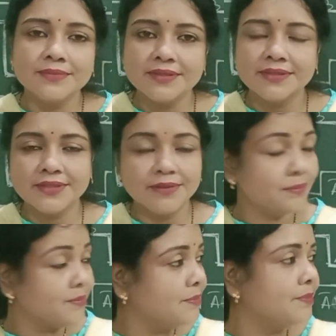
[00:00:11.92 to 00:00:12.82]

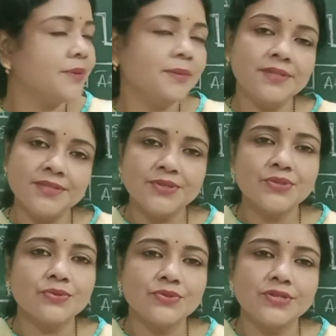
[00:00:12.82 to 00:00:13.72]
some previous
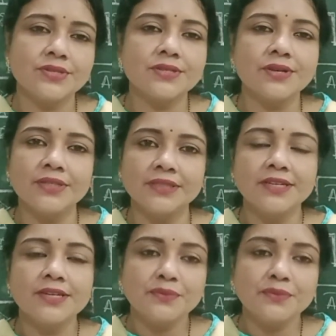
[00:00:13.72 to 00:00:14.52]
year's questions on